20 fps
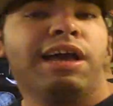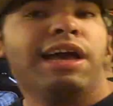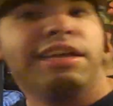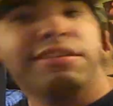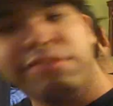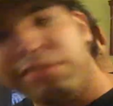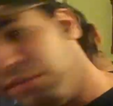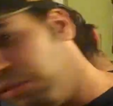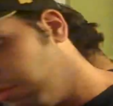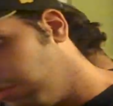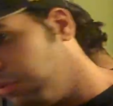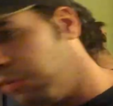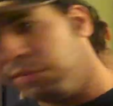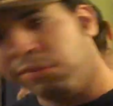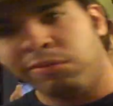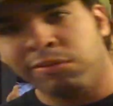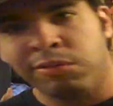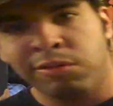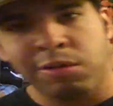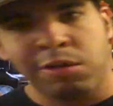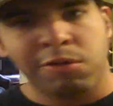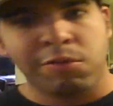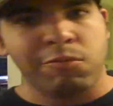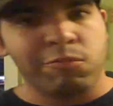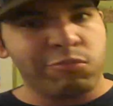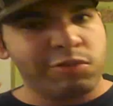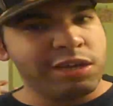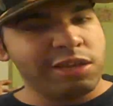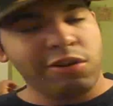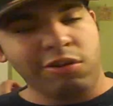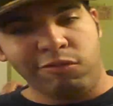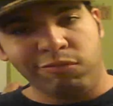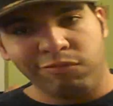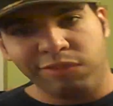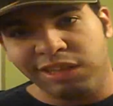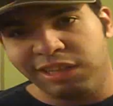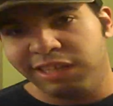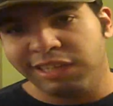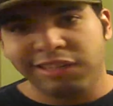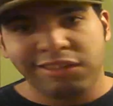But we
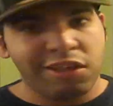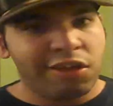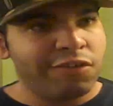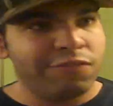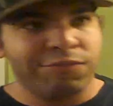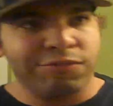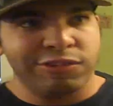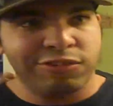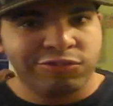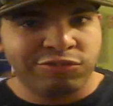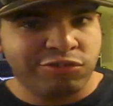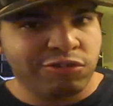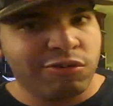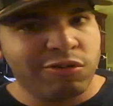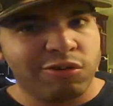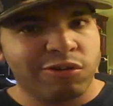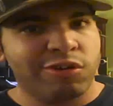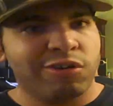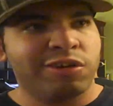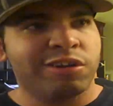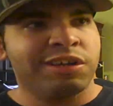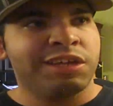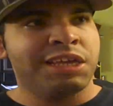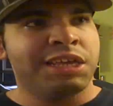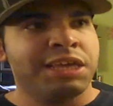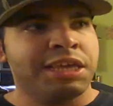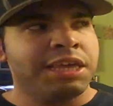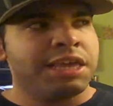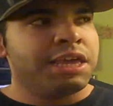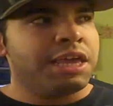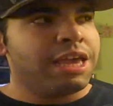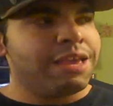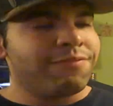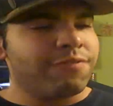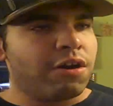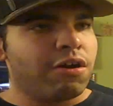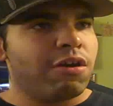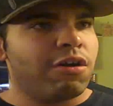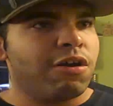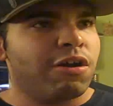don't really know for sure
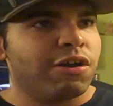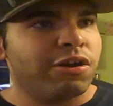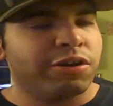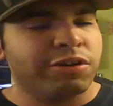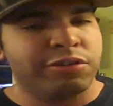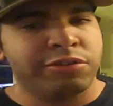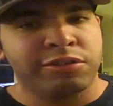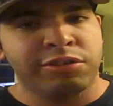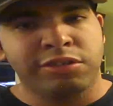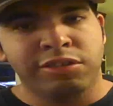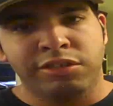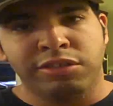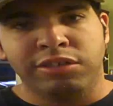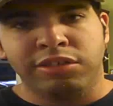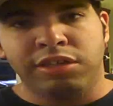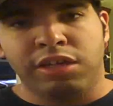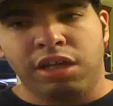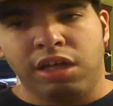if our